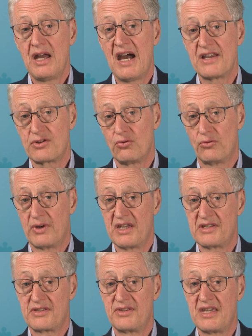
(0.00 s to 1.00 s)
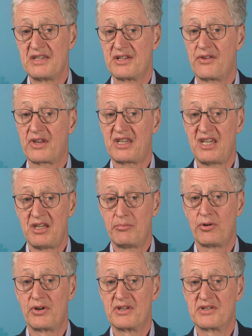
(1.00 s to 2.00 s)
As always, these are the key
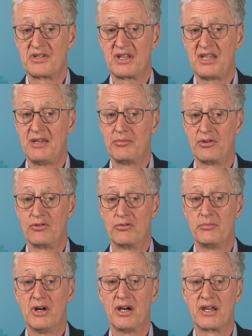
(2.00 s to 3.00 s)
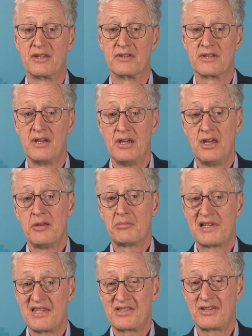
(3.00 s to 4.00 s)
points to keep in your mind.
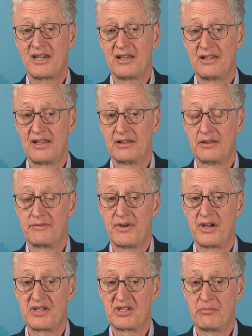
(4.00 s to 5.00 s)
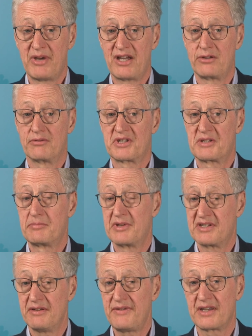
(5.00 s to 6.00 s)
Please take legal advice about your
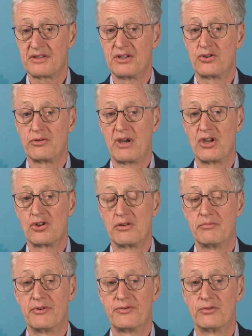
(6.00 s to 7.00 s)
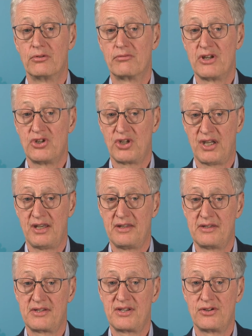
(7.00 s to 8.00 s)
specific situation before reaching any
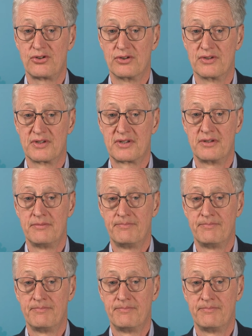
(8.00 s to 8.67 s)
decisions.